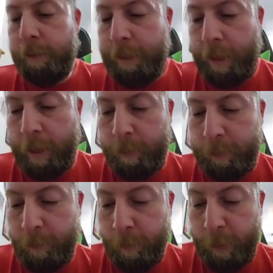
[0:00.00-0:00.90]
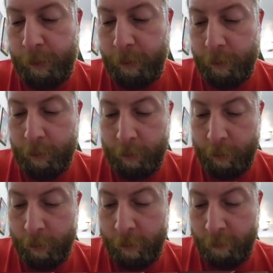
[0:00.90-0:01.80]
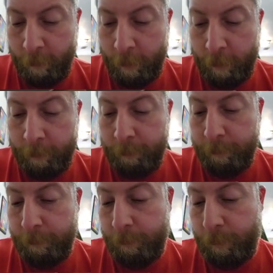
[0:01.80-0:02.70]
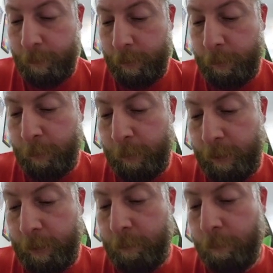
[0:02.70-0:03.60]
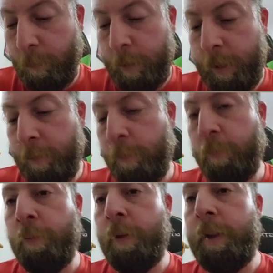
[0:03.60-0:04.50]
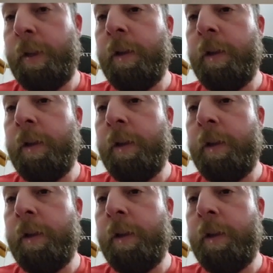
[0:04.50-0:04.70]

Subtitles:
tops. But overall, it's been really, really